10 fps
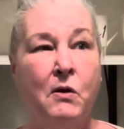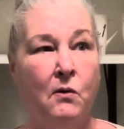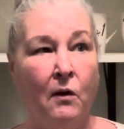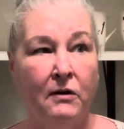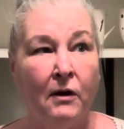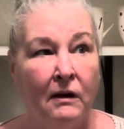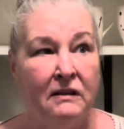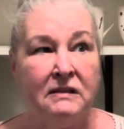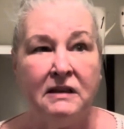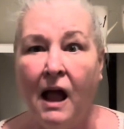or during
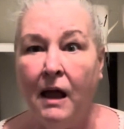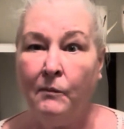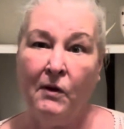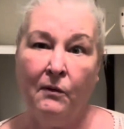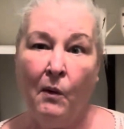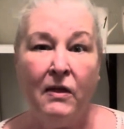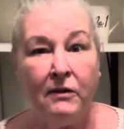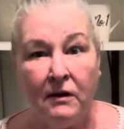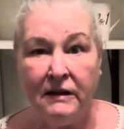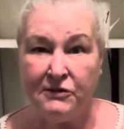this time where the
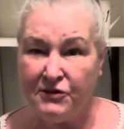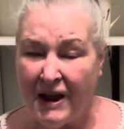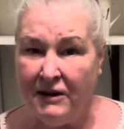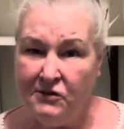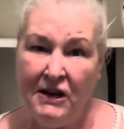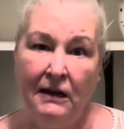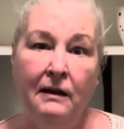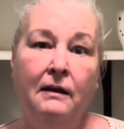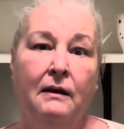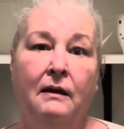weather is changing
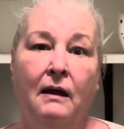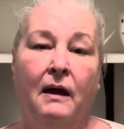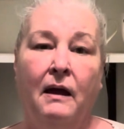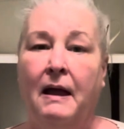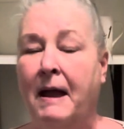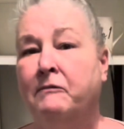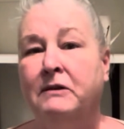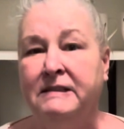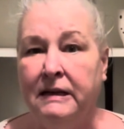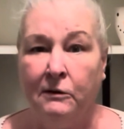every
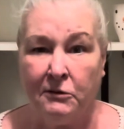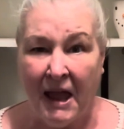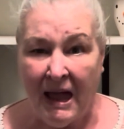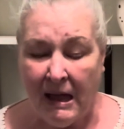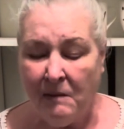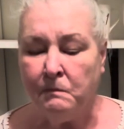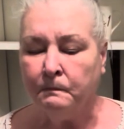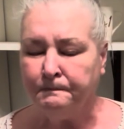single day,